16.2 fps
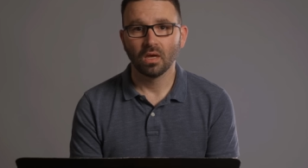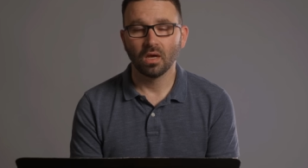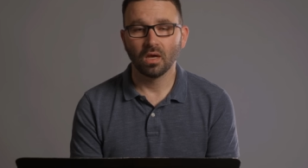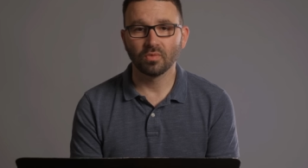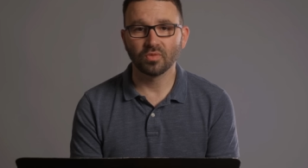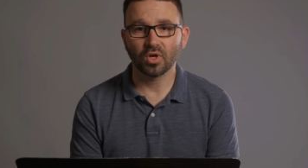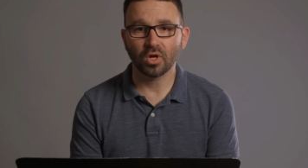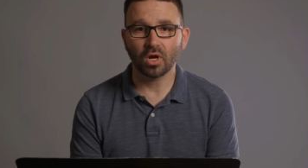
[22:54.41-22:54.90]

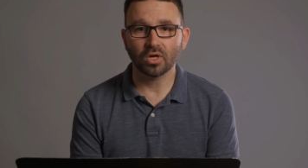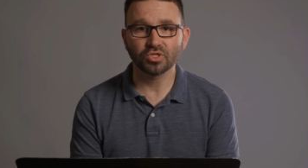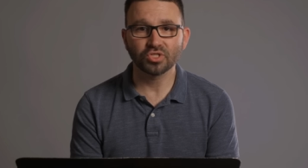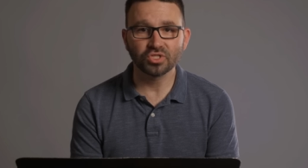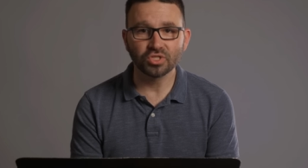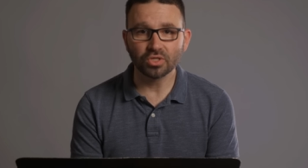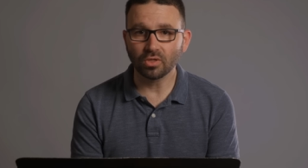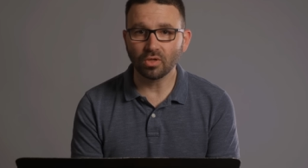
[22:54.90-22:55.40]
uh, there are
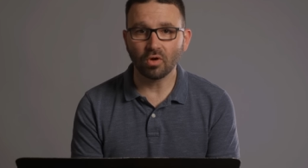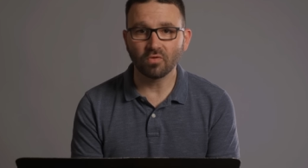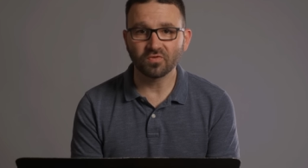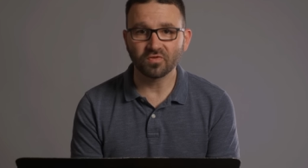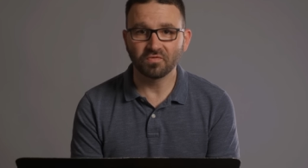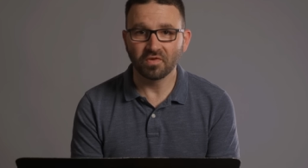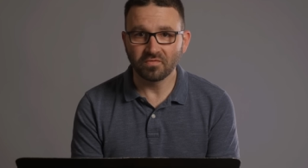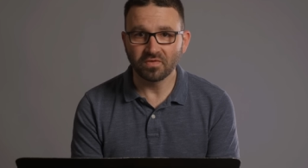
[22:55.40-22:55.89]
still
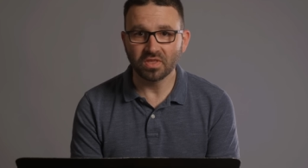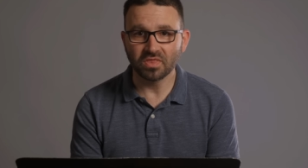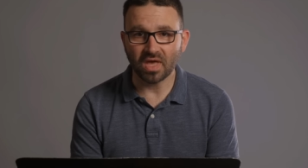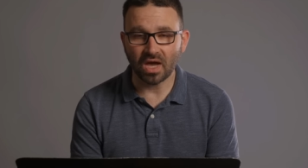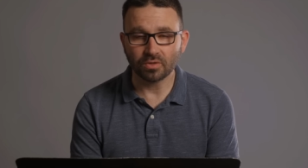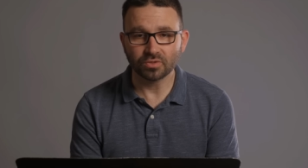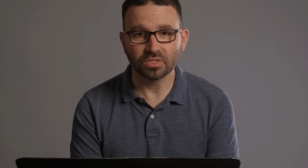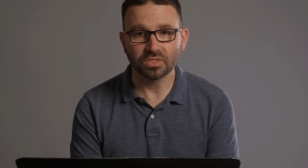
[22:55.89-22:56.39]
over
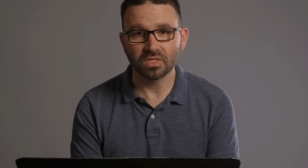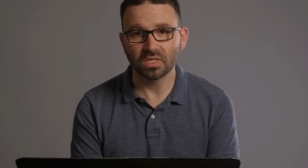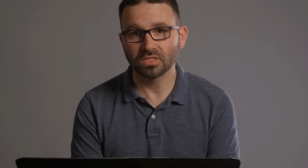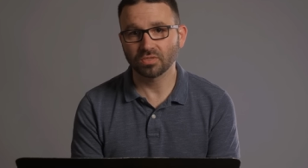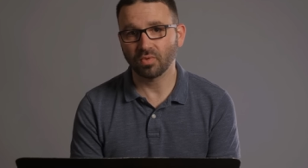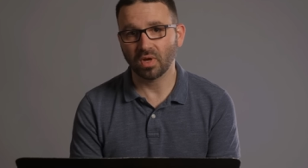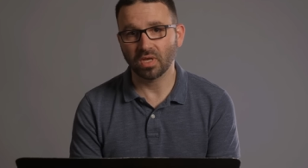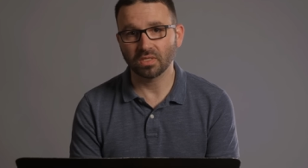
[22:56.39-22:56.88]
50,000
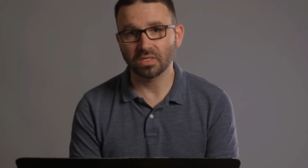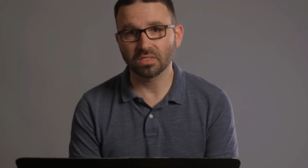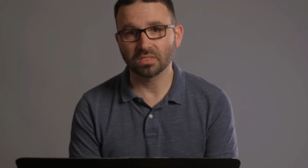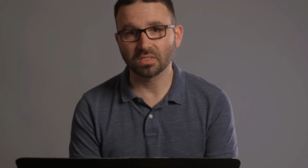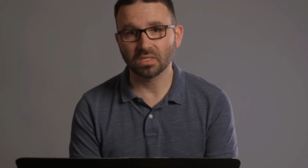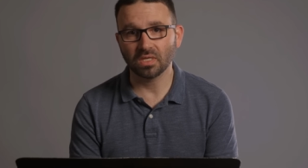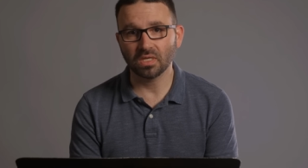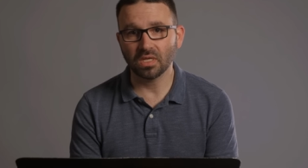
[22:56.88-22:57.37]

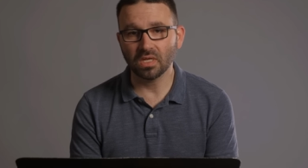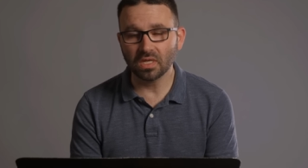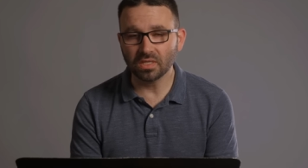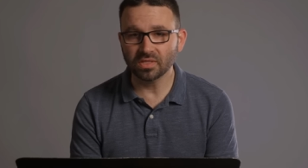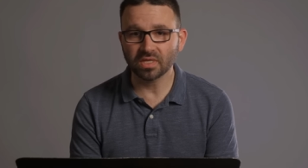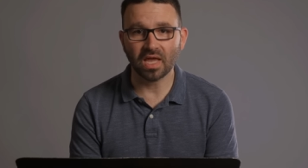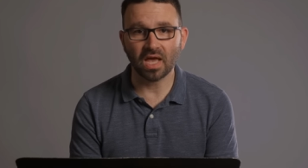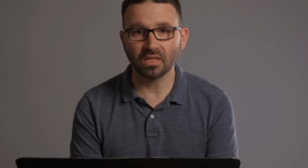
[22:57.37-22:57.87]
Israelis
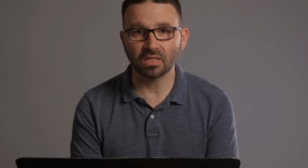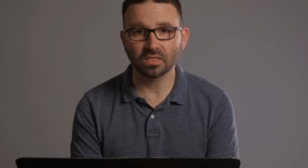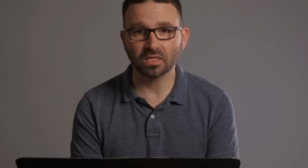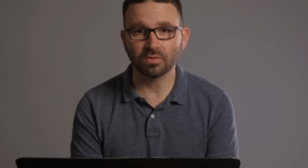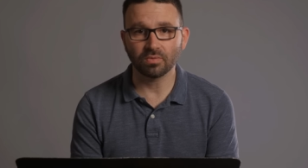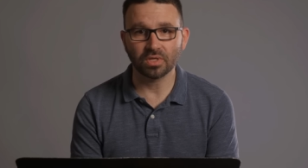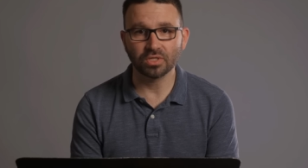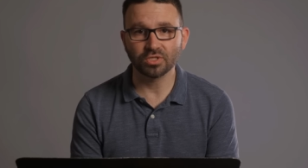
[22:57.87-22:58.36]
in the
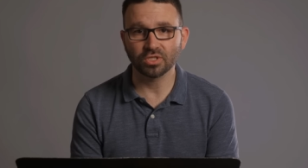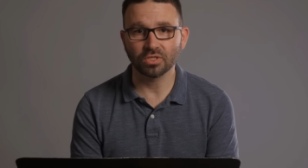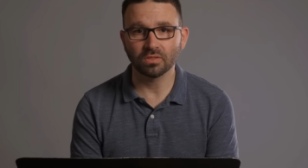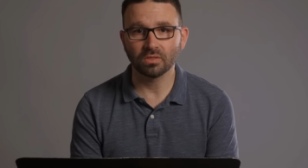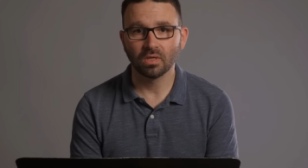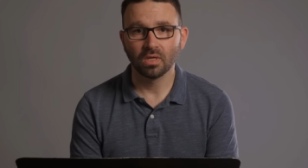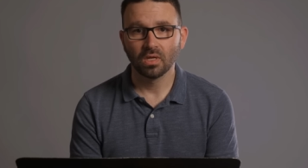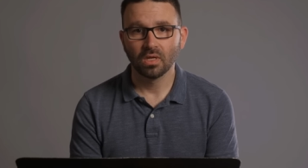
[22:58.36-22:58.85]
Galilee region